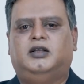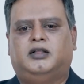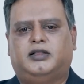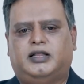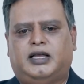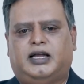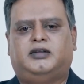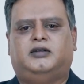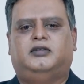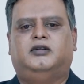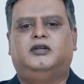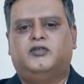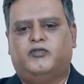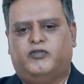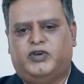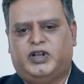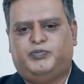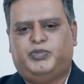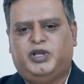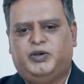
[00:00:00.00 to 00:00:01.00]
that
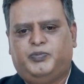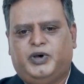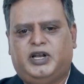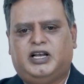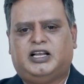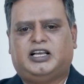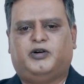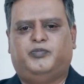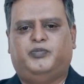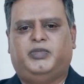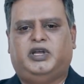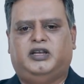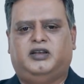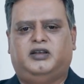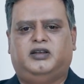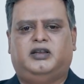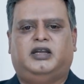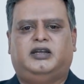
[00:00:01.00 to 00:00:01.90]
when people come in,